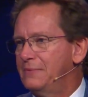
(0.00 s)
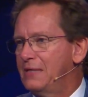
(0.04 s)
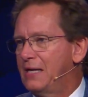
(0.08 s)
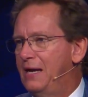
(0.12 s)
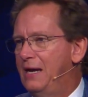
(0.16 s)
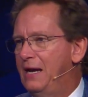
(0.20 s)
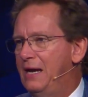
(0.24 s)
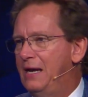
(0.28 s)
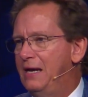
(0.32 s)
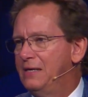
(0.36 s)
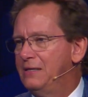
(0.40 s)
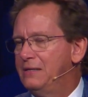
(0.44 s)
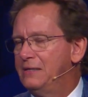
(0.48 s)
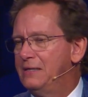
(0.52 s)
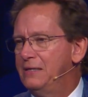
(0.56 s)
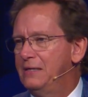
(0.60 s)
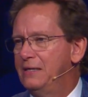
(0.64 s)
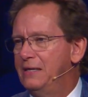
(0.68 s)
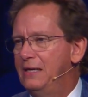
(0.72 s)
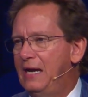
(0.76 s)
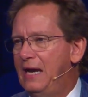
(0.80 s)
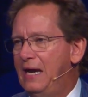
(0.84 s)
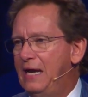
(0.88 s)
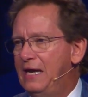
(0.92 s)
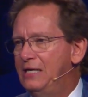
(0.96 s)
And
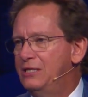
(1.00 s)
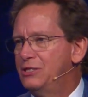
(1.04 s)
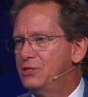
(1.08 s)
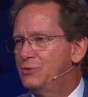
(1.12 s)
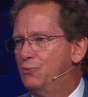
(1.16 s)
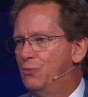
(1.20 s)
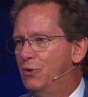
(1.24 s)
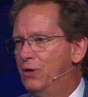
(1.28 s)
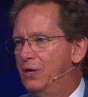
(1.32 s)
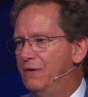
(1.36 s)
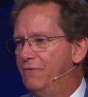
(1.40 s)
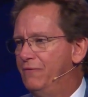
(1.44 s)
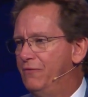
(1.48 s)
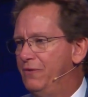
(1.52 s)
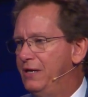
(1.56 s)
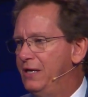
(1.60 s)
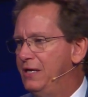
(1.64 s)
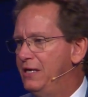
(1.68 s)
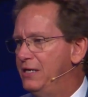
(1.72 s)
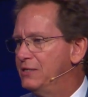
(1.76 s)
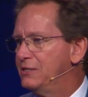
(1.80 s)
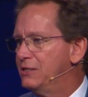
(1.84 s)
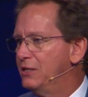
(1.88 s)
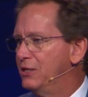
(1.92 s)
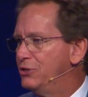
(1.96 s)
each one of
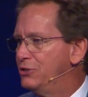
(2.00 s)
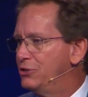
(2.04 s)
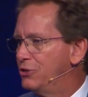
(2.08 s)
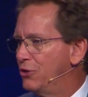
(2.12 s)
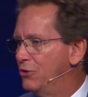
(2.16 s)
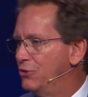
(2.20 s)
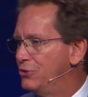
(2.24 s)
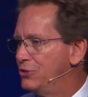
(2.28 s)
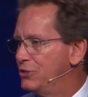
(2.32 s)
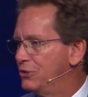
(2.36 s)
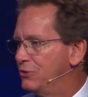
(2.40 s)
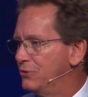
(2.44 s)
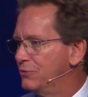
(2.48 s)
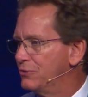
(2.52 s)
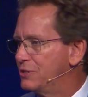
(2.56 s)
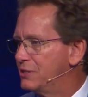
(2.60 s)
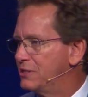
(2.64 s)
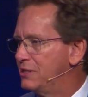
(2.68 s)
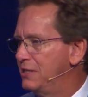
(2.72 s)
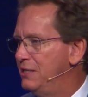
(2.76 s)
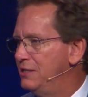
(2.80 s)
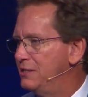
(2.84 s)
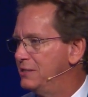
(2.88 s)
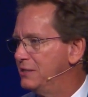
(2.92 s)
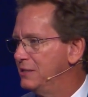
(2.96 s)
these liturgical
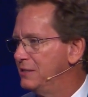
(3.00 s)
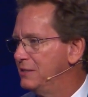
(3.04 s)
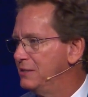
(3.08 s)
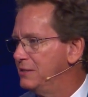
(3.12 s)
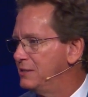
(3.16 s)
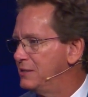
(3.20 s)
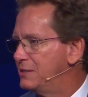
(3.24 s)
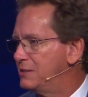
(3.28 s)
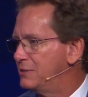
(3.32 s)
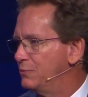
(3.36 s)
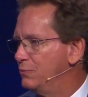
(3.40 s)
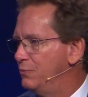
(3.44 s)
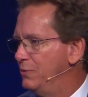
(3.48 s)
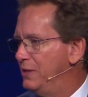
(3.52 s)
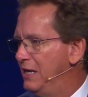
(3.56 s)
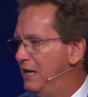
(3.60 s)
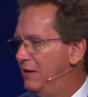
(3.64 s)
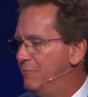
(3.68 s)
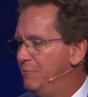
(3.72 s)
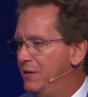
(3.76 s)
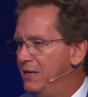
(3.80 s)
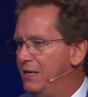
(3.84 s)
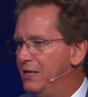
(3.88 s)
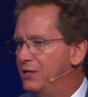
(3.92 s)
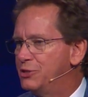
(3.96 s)
seasons, we
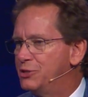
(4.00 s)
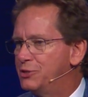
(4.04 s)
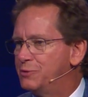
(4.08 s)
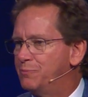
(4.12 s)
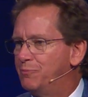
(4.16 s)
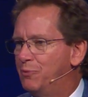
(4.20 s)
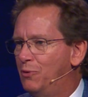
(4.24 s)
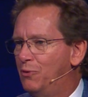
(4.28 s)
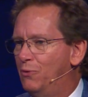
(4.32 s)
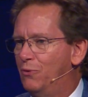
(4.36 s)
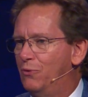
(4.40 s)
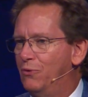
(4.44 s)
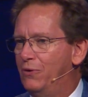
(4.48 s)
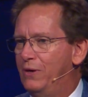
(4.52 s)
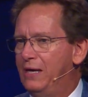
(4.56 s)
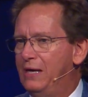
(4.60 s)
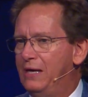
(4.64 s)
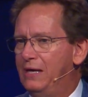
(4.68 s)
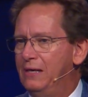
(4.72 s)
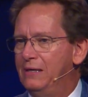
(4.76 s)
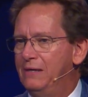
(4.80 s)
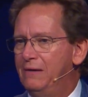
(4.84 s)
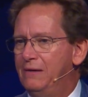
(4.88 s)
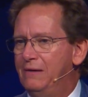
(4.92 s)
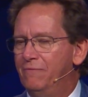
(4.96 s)
have been
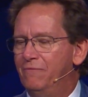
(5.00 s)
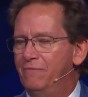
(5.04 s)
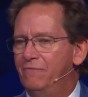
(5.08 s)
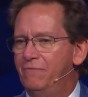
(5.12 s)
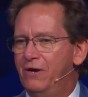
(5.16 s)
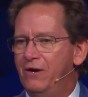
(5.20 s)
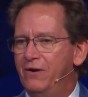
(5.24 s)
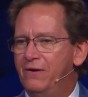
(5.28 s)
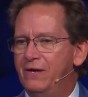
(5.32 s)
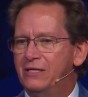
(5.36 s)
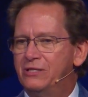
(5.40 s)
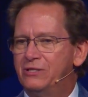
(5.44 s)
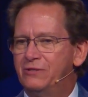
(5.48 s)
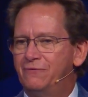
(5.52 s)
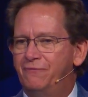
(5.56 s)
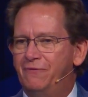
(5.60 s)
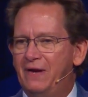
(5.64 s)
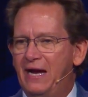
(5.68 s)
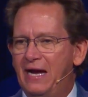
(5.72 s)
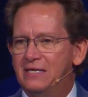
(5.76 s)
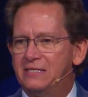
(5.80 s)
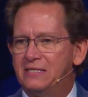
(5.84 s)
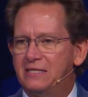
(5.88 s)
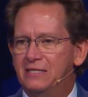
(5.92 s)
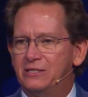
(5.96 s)
exploring various
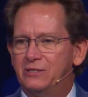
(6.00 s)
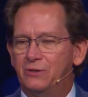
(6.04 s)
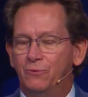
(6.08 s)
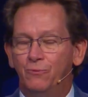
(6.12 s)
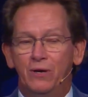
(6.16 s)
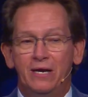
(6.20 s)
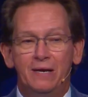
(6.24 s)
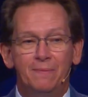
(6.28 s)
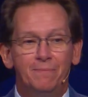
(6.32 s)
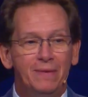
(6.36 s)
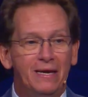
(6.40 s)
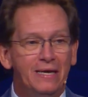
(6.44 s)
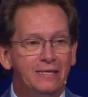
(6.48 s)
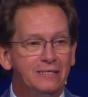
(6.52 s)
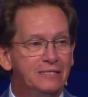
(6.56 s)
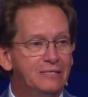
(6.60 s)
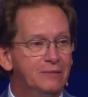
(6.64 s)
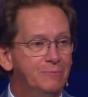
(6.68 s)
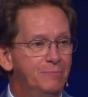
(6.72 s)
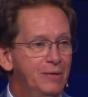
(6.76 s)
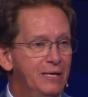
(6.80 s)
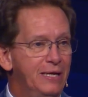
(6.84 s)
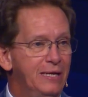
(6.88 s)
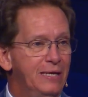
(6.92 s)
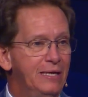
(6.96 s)
facets of what it means
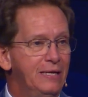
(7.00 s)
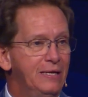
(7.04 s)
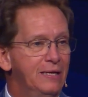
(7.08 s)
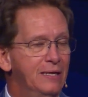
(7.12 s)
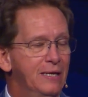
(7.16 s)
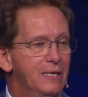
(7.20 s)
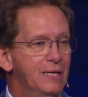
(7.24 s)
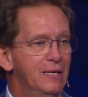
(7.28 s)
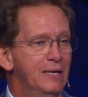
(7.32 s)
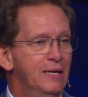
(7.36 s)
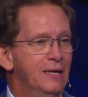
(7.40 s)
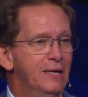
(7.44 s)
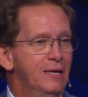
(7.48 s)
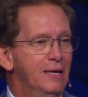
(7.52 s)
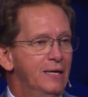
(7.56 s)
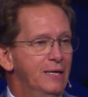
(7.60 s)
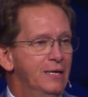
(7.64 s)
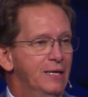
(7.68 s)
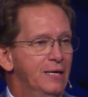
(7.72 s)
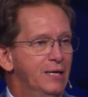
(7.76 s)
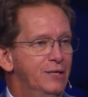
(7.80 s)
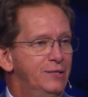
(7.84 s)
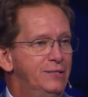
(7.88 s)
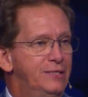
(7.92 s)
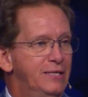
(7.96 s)
to be
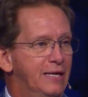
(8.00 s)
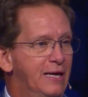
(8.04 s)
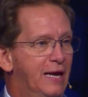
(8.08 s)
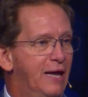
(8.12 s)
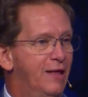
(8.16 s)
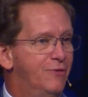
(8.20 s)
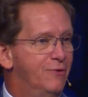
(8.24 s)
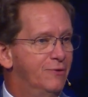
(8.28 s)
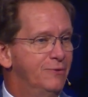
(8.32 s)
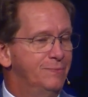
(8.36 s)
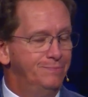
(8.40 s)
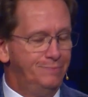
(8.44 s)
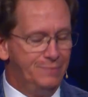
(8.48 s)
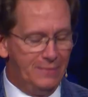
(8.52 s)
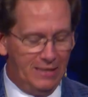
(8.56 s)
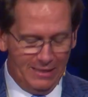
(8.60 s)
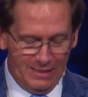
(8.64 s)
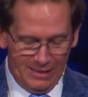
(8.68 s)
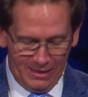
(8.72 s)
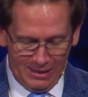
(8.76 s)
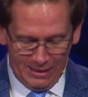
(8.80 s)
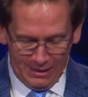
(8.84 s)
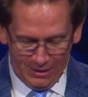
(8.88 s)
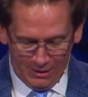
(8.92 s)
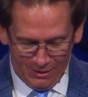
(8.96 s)
together.
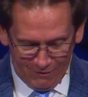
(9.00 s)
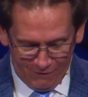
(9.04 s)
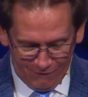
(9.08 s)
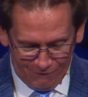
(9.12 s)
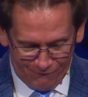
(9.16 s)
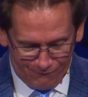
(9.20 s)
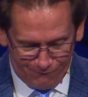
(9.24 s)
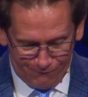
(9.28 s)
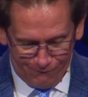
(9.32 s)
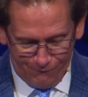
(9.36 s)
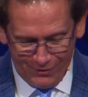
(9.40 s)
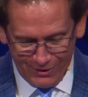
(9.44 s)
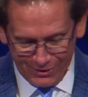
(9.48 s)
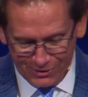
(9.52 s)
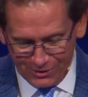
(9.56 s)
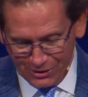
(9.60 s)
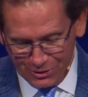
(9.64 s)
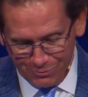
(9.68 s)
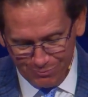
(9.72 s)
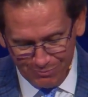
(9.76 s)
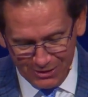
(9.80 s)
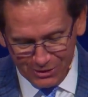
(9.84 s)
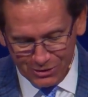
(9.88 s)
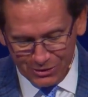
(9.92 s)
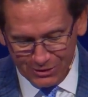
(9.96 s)
This
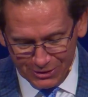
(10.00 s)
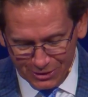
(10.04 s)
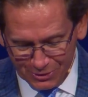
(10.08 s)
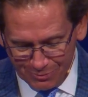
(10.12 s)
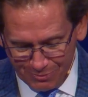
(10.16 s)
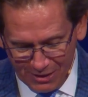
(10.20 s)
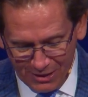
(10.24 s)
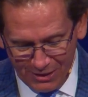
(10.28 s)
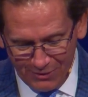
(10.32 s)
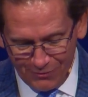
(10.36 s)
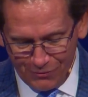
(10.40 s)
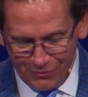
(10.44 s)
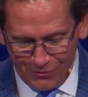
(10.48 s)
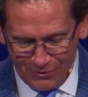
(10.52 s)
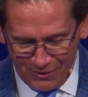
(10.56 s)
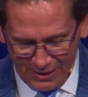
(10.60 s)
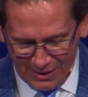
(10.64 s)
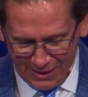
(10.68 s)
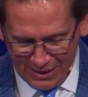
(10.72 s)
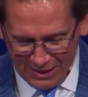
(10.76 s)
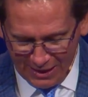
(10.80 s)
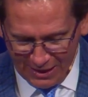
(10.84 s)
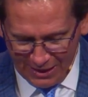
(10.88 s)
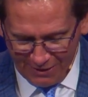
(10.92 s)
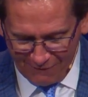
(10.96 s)
is Missions Month,
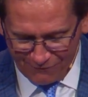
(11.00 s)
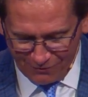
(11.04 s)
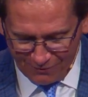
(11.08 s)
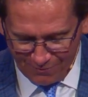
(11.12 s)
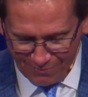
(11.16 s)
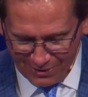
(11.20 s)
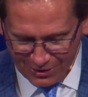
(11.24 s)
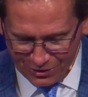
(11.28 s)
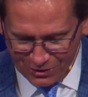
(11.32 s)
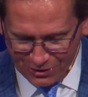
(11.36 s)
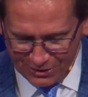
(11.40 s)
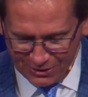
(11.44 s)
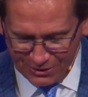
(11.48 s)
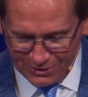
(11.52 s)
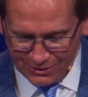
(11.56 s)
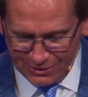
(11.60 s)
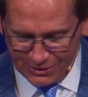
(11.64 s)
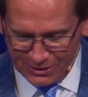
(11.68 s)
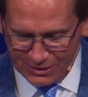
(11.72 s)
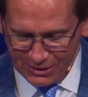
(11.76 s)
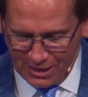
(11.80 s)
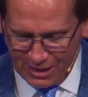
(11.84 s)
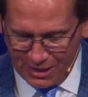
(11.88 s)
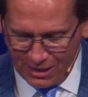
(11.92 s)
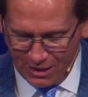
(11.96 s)
and for
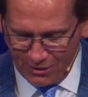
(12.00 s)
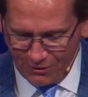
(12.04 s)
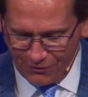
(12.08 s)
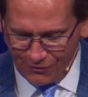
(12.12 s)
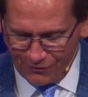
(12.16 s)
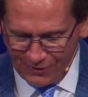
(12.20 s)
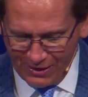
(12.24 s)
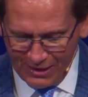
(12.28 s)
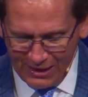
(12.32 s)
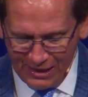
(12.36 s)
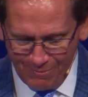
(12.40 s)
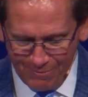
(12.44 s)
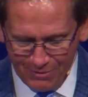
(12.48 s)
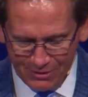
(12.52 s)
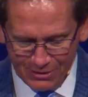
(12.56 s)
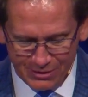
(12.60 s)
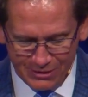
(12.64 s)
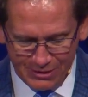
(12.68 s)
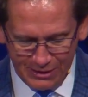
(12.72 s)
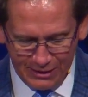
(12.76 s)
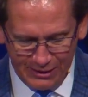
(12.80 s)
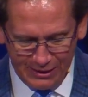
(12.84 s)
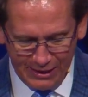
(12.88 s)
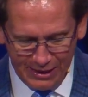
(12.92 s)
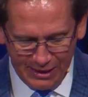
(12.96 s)
missions, our theme is
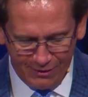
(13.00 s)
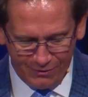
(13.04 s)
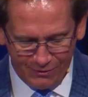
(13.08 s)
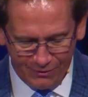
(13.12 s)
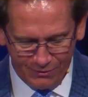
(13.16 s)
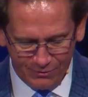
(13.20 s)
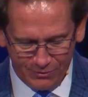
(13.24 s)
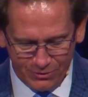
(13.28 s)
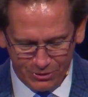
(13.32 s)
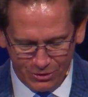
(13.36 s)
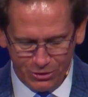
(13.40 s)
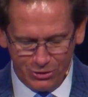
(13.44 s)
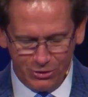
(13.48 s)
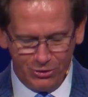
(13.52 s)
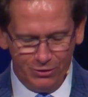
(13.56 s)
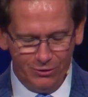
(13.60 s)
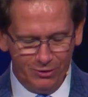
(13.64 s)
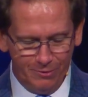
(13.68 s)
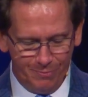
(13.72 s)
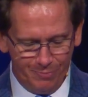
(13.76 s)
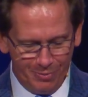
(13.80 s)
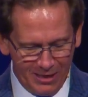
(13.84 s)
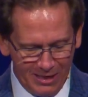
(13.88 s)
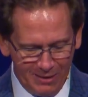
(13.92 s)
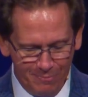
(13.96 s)
Together to
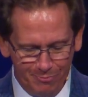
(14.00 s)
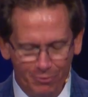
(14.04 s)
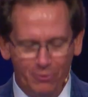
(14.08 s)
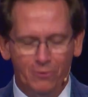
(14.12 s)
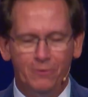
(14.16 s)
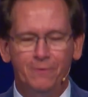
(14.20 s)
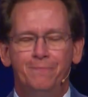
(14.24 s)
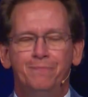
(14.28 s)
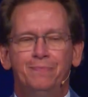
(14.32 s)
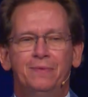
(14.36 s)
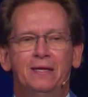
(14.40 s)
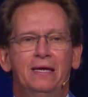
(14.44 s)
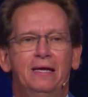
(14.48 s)
the People.